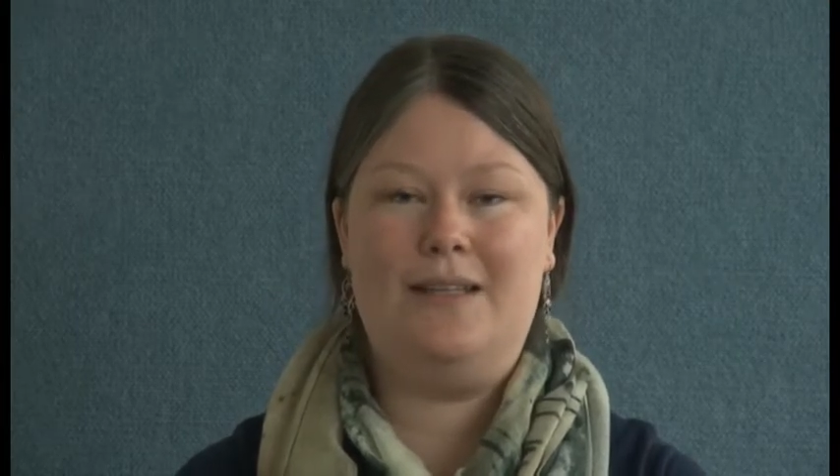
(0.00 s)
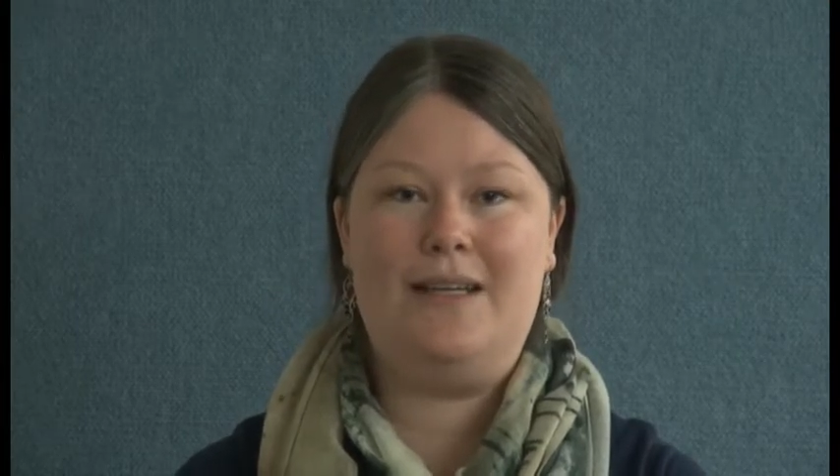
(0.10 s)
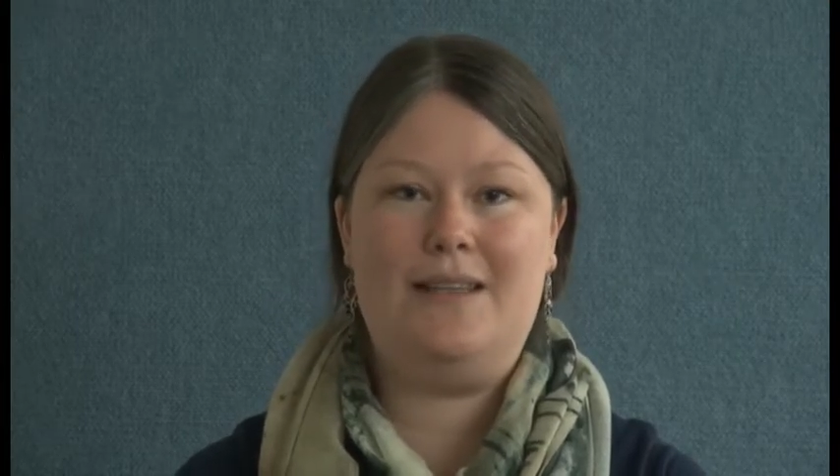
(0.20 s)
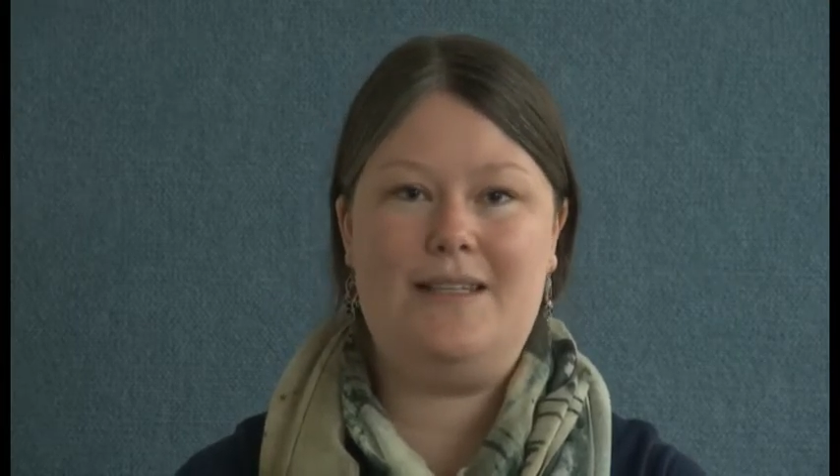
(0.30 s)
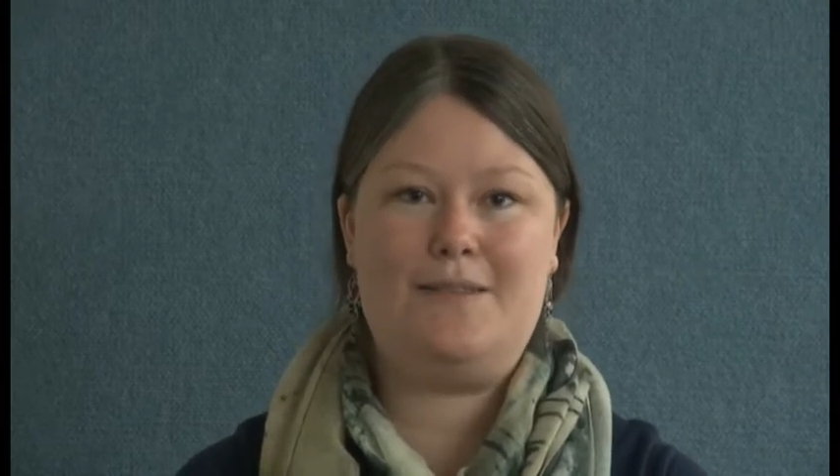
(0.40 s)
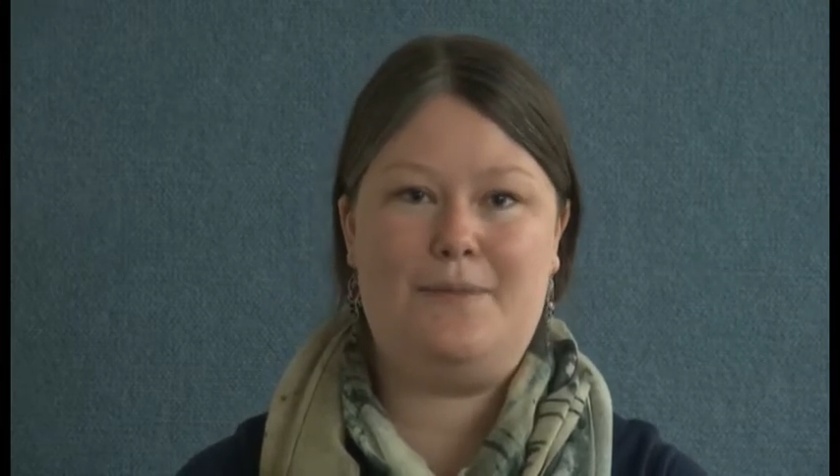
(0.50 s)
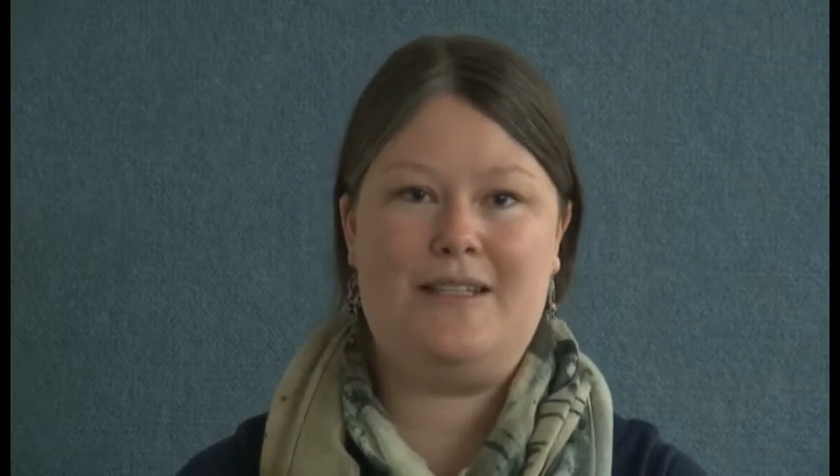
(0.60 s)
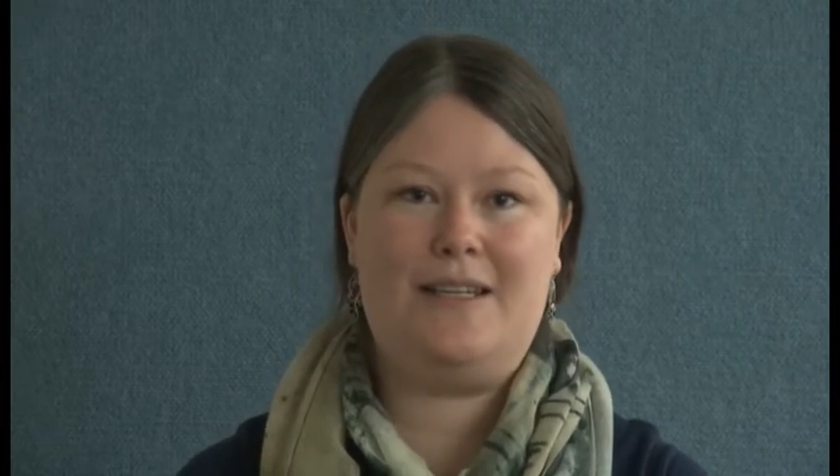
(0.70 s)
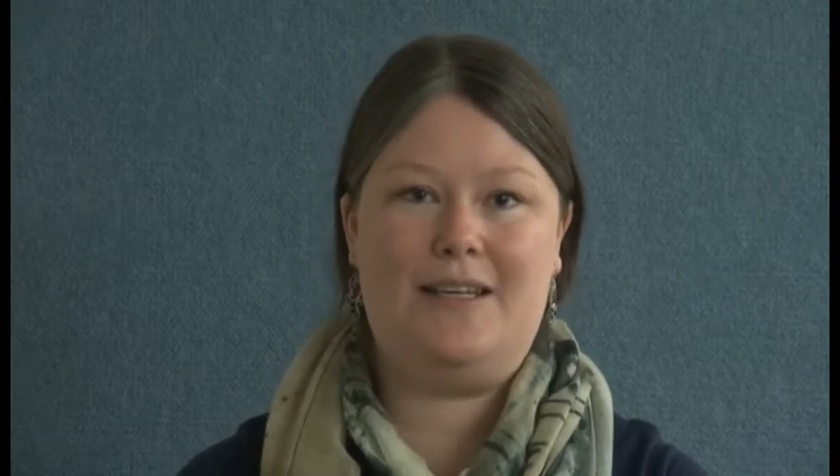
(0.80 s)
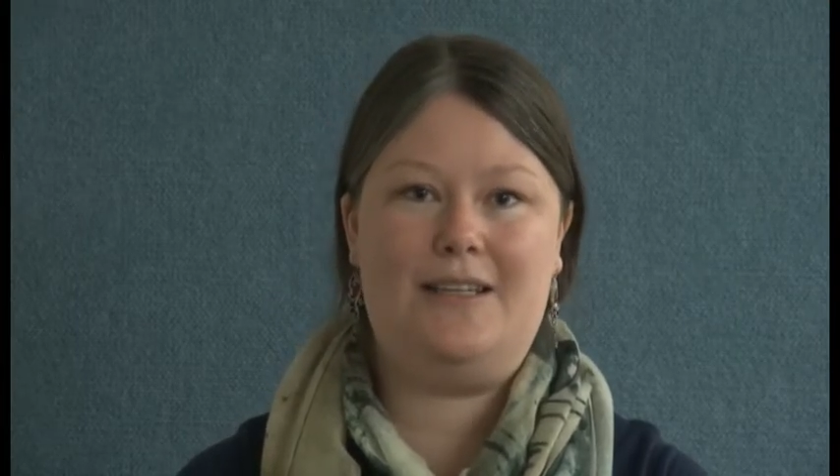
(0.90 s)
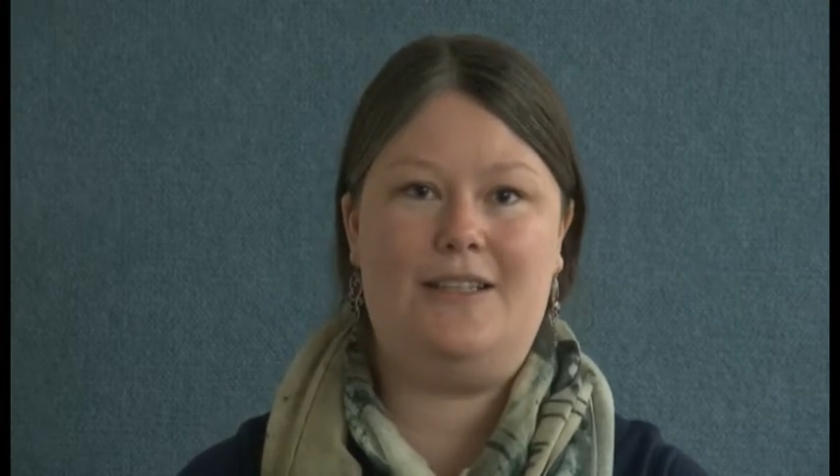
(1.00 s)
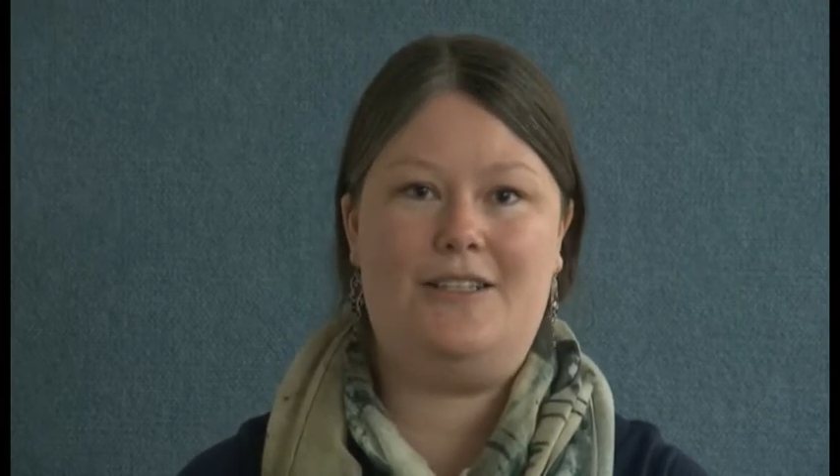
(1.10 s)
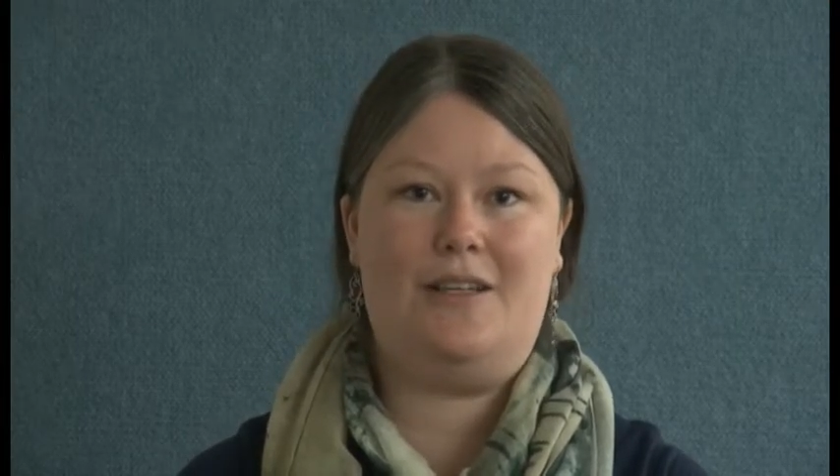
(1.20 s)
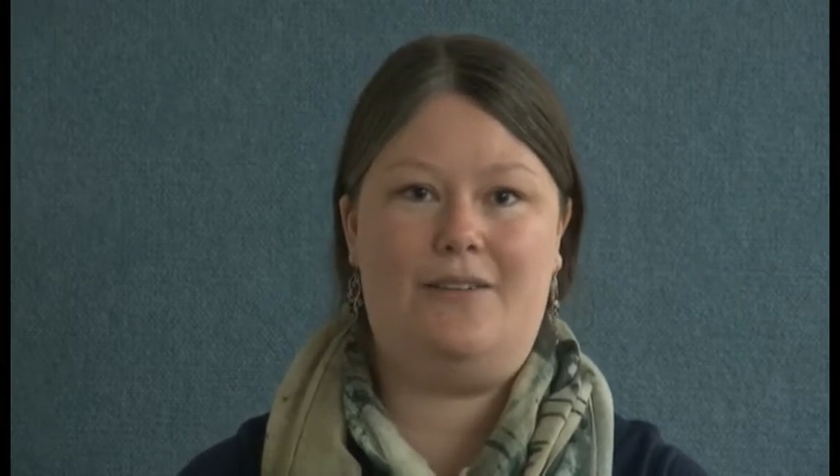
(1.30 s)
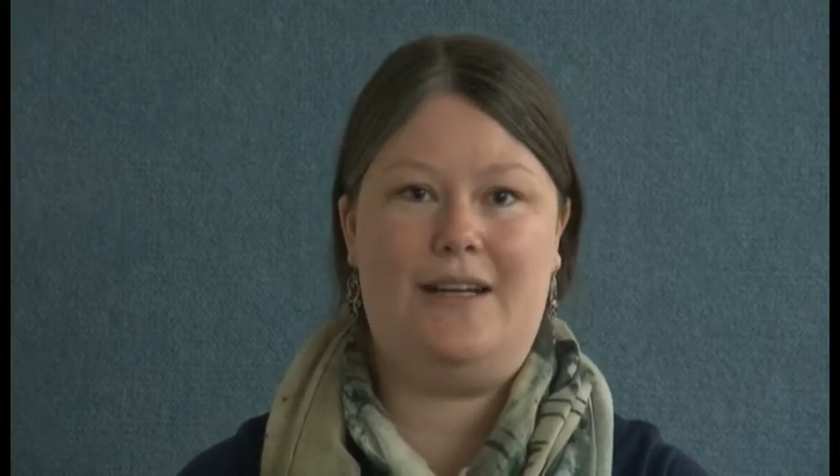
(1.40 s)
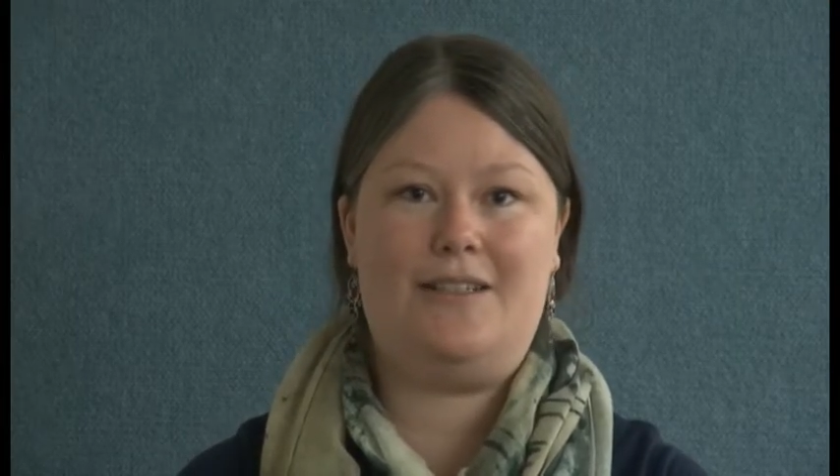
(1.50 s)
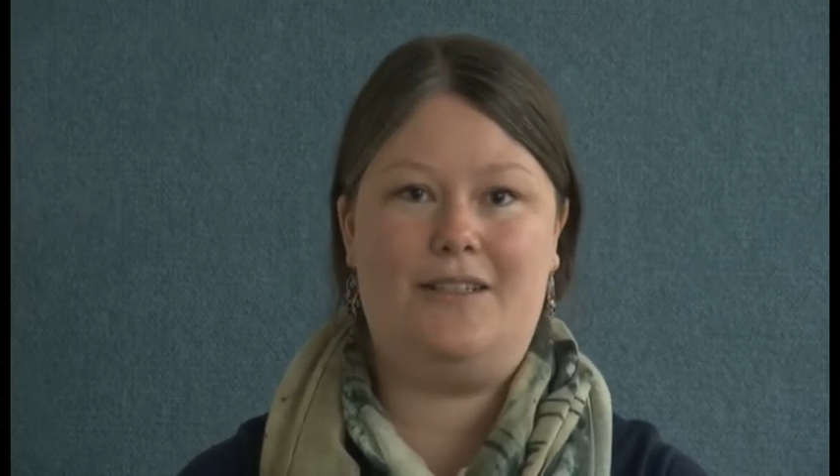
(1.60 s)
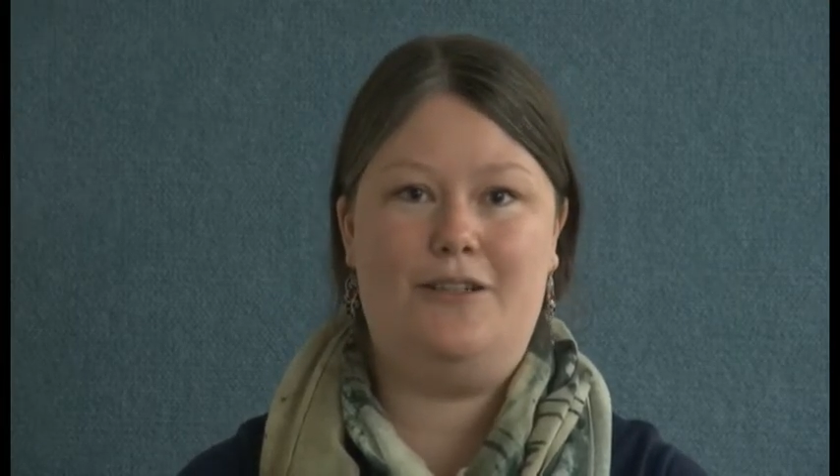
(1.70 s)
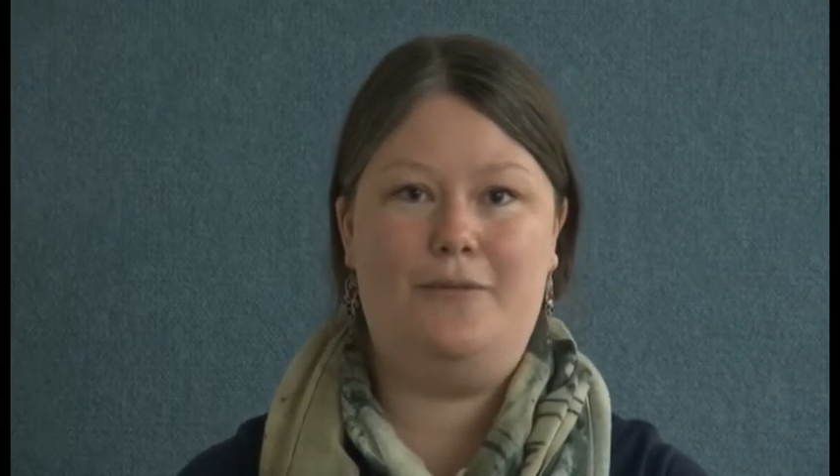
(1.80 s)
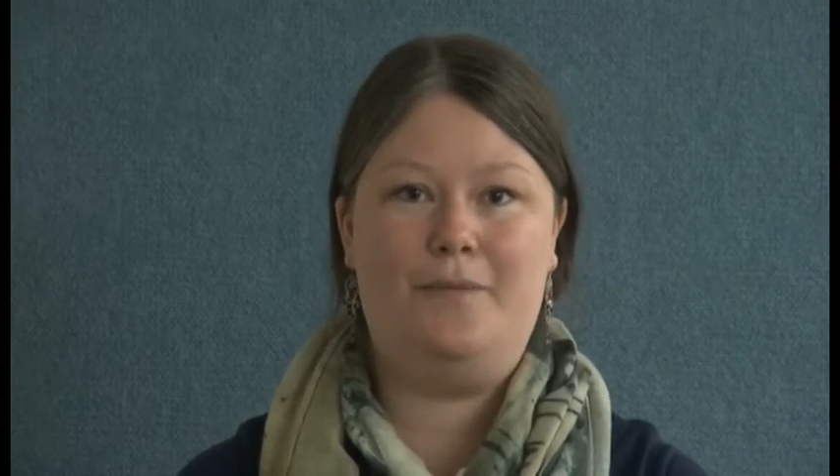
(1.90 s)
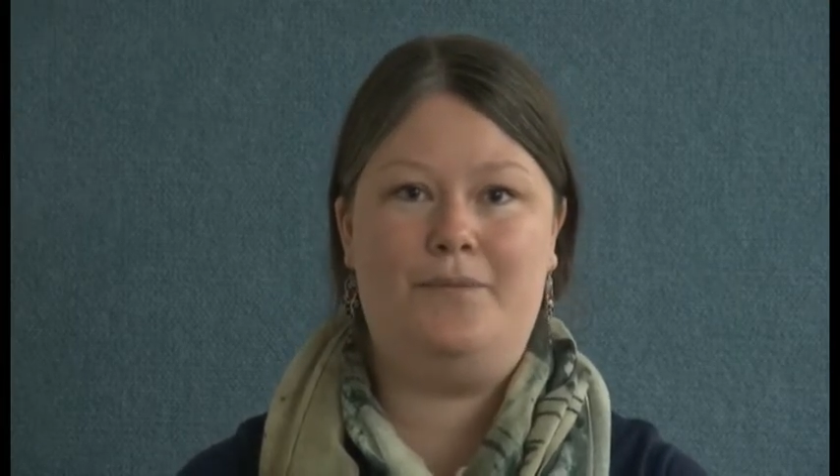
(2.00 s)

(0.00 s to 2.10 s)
in this particular generation,